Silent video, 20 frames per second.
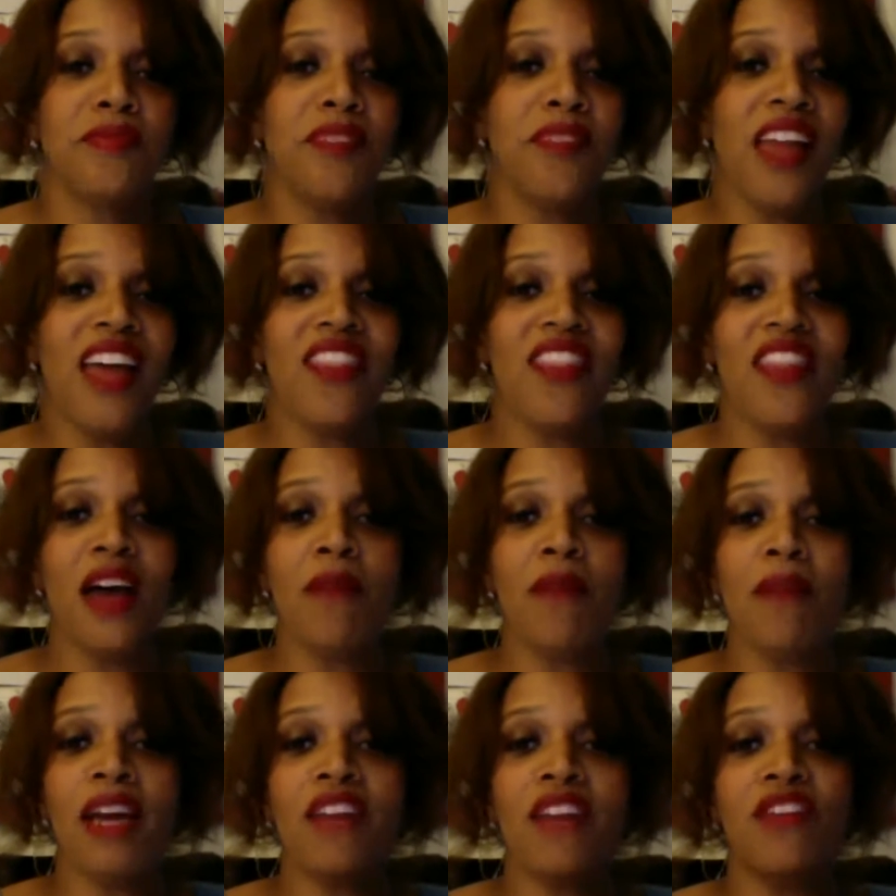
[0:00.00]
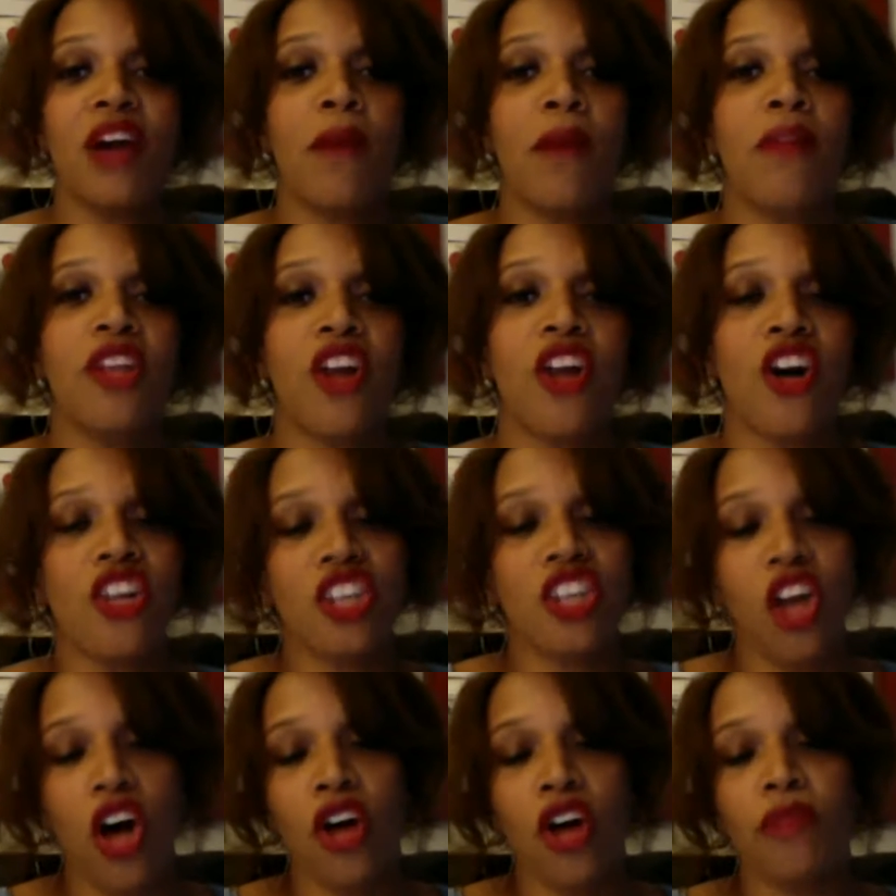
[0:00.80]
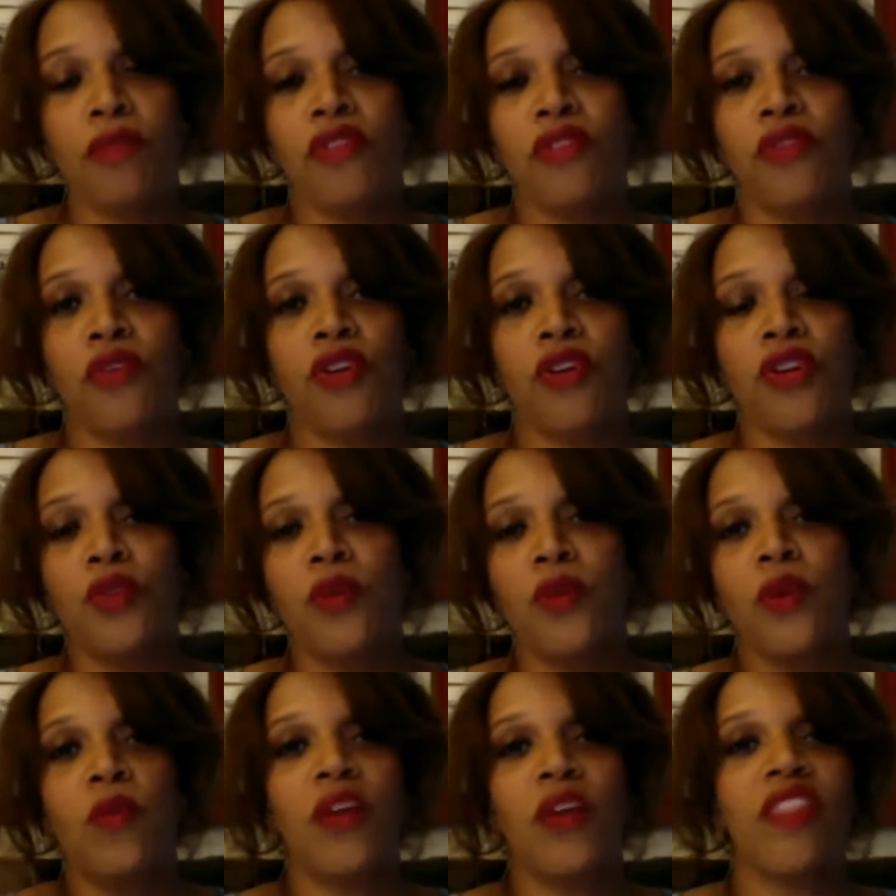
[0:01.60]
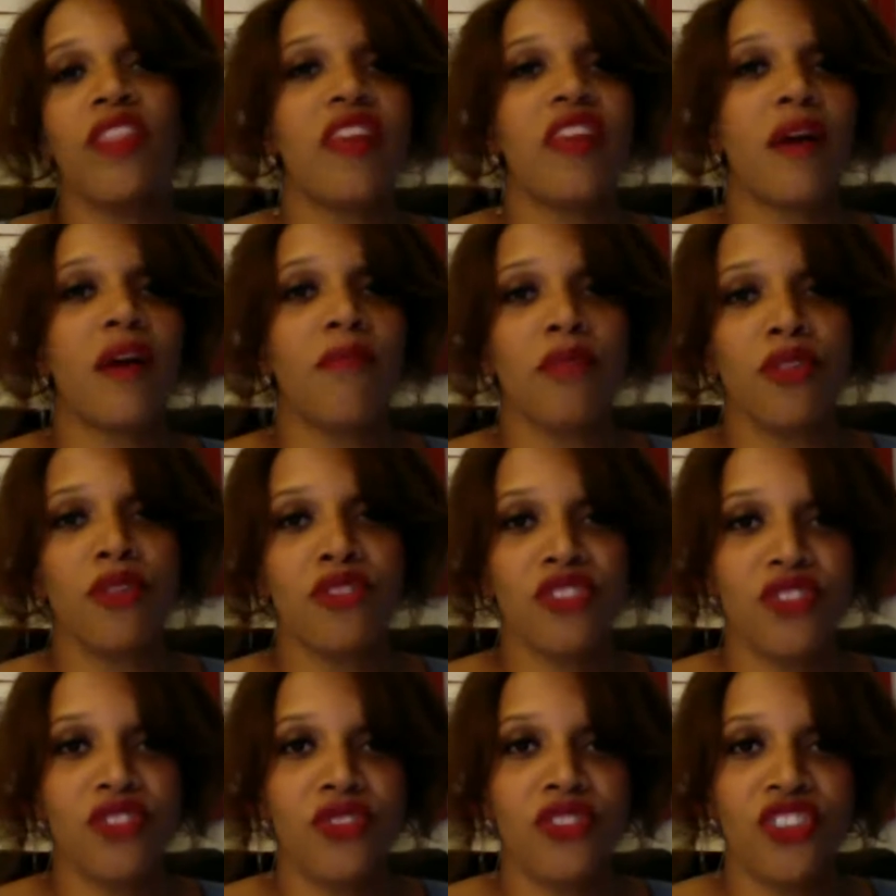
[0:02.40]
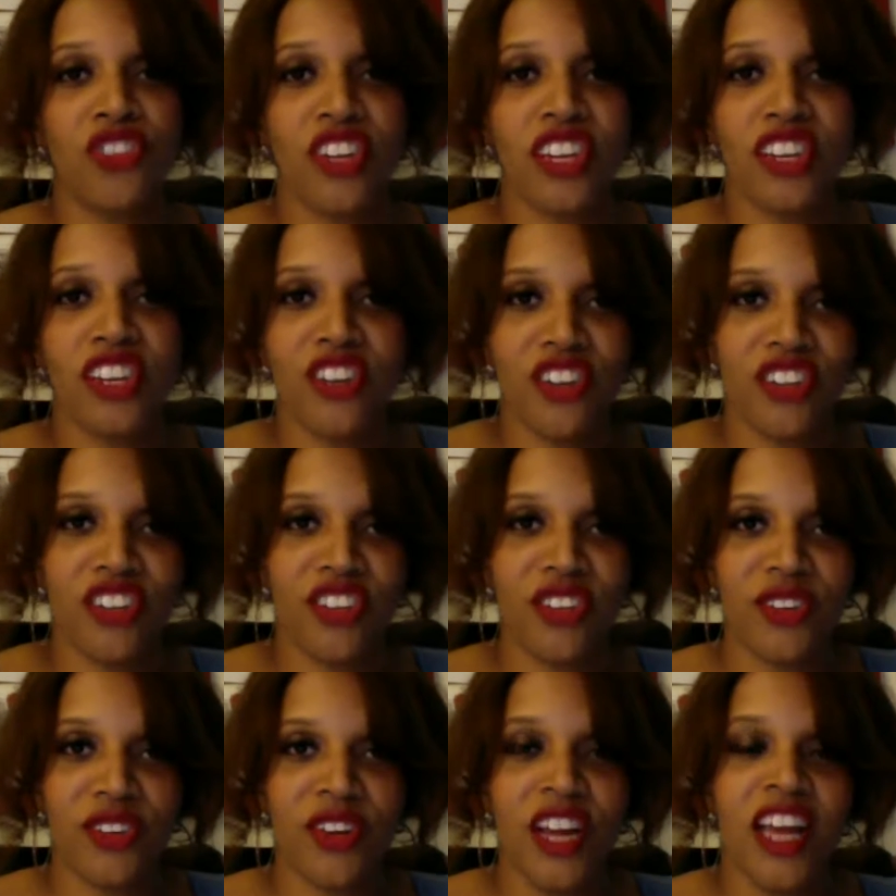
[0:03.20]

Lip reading: And that might have come along long before you were with that person who cheated on you.